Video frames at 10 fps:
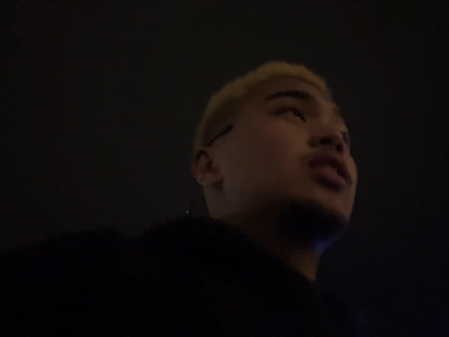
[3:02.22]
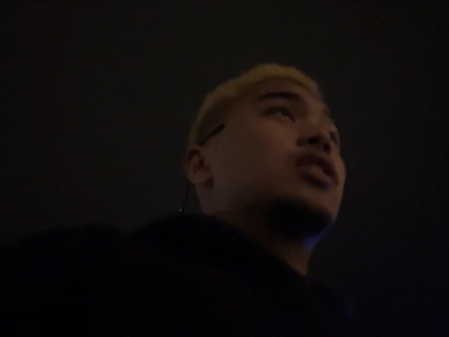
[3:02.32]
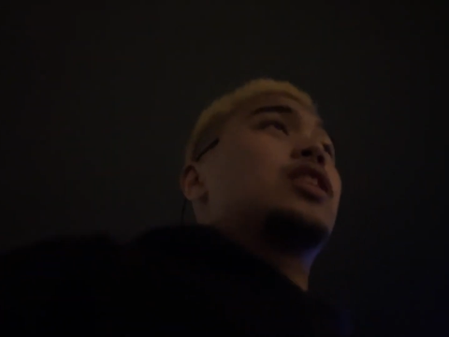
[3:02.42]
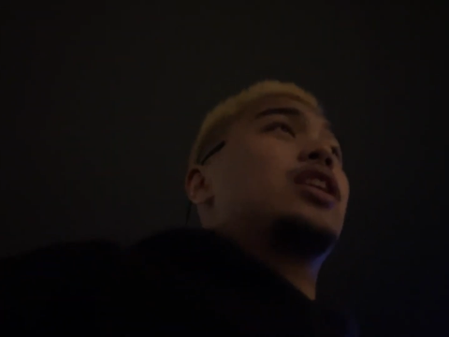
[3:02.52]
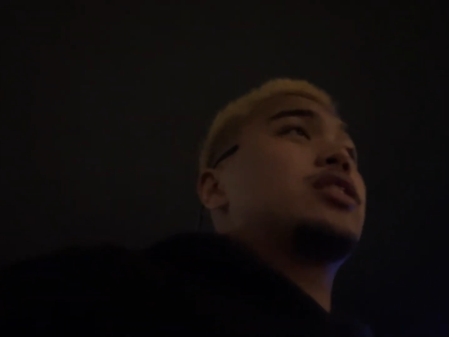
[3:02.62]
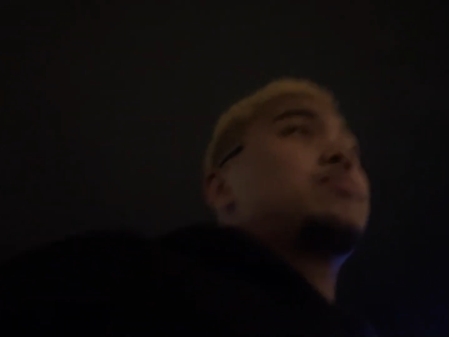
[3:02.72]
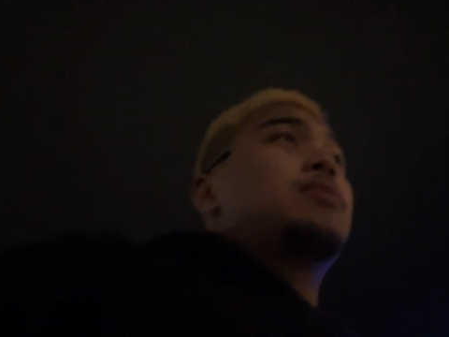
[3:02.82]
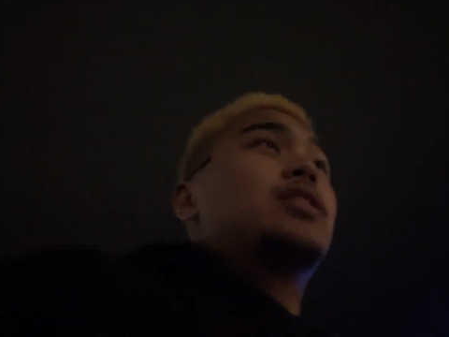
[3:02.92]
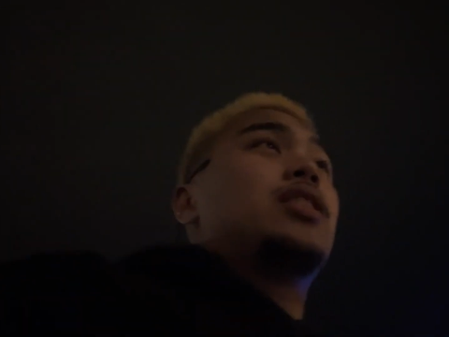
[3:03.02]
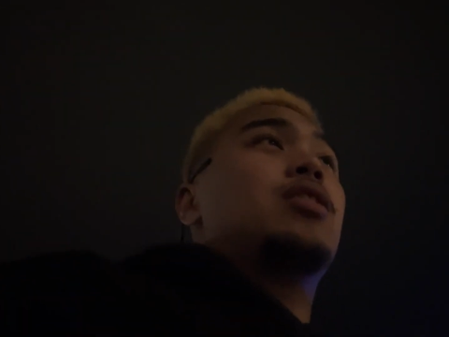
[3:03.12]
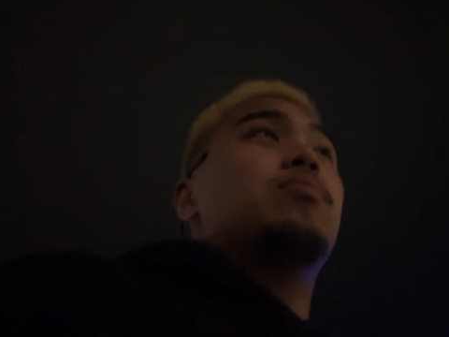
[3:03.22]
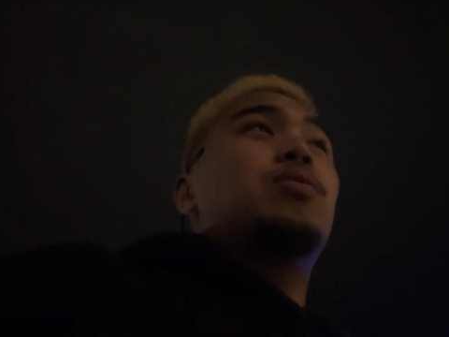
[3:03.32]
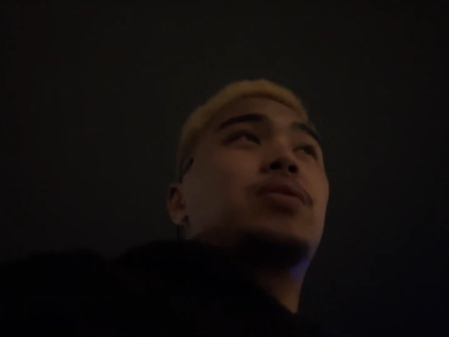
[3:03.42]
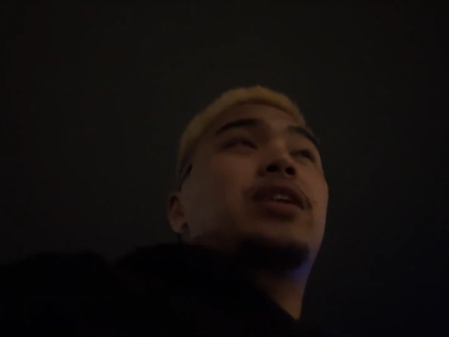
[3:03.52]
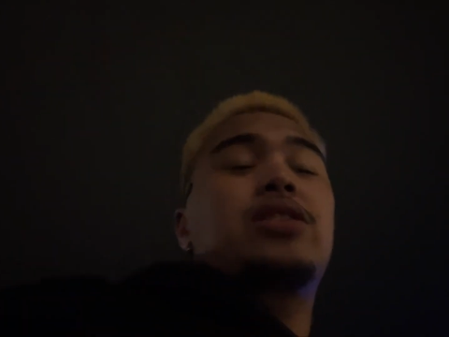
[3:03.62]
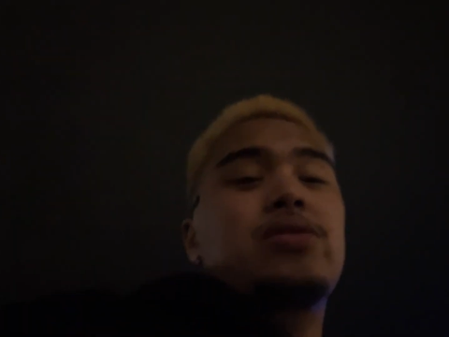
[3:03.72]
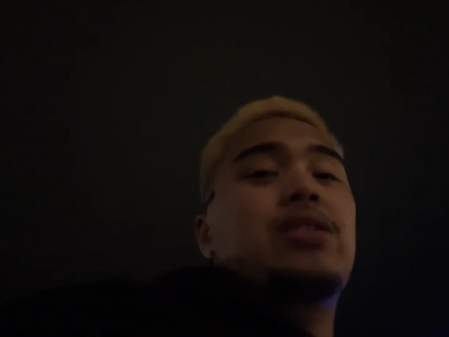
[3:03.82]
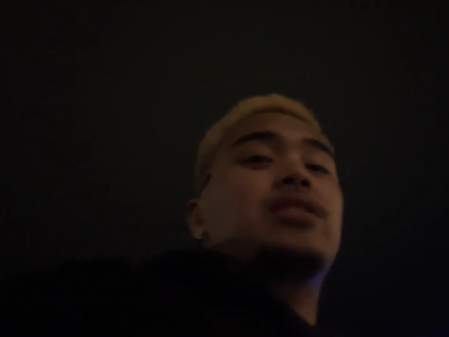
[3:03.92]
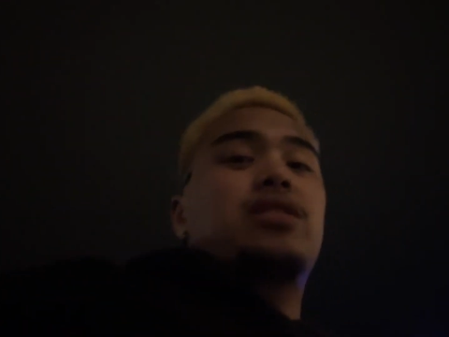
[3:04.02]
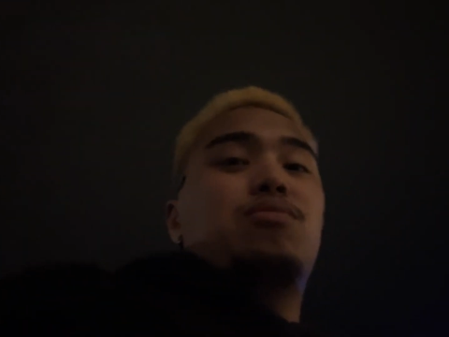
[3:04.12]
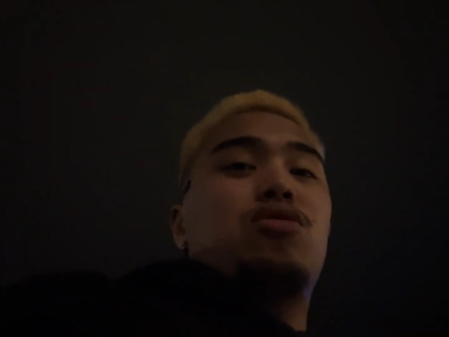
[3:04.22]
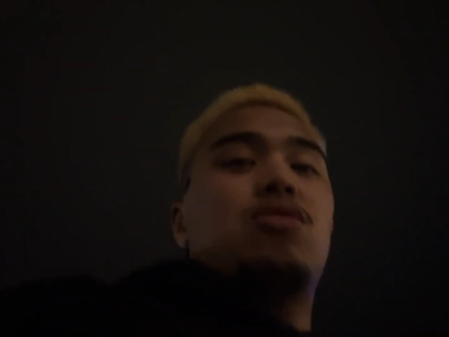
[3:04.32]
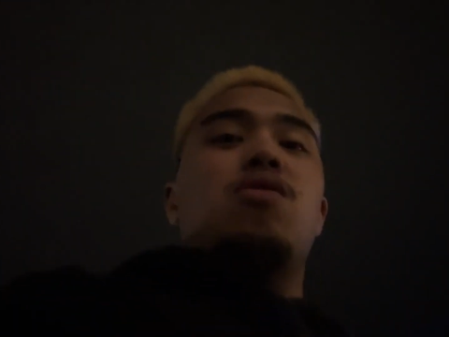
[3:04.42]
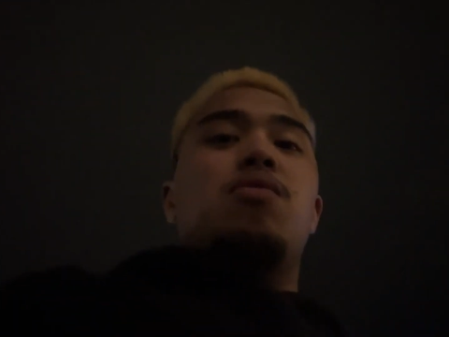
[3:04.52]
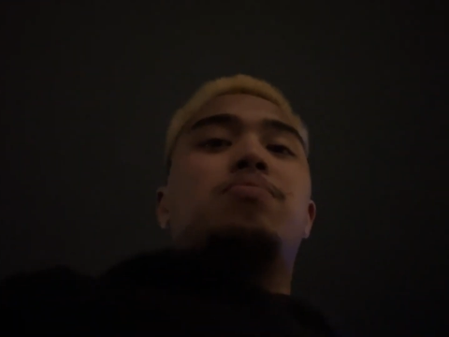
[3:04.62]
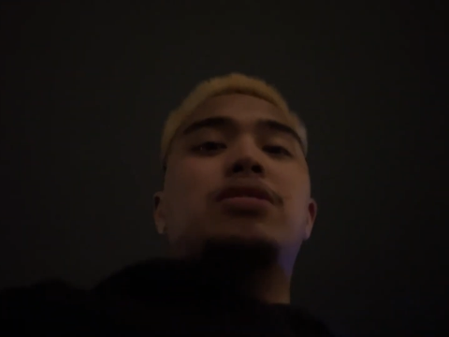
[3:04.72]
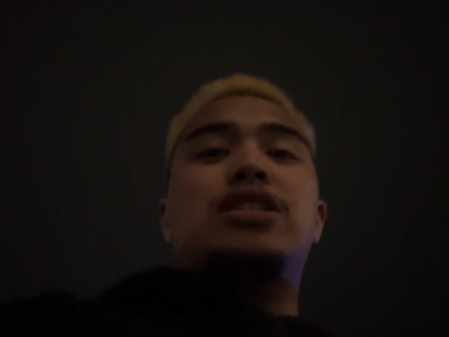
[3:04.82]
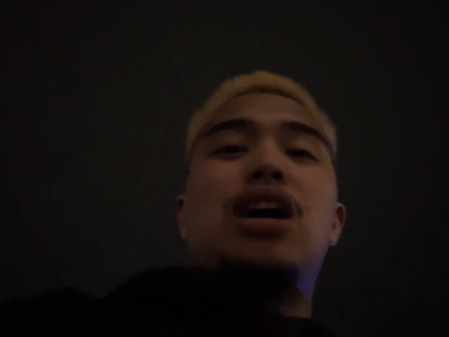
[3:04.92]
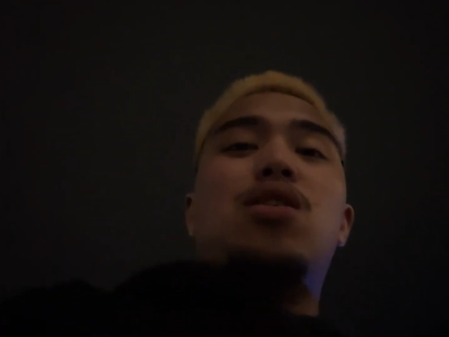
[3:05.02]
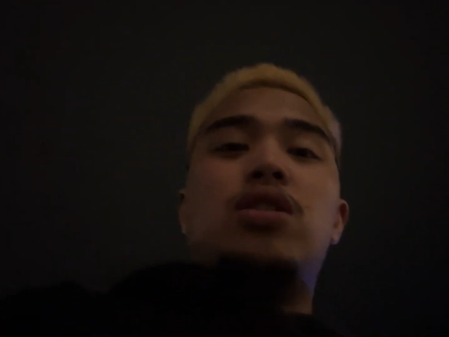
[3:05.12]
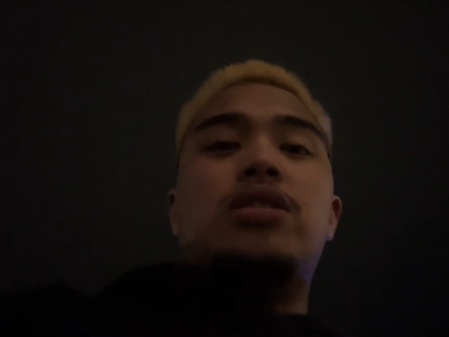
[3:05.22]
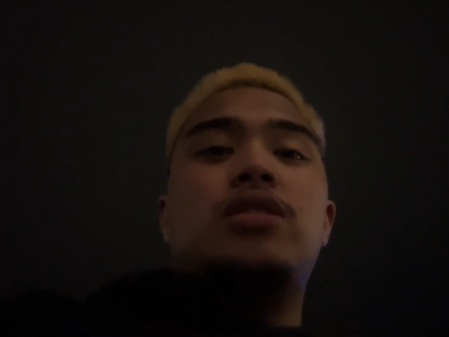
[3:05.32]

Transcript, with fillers: Gonna head to bed now, but we'll catch you guys tomorrow. Peace out.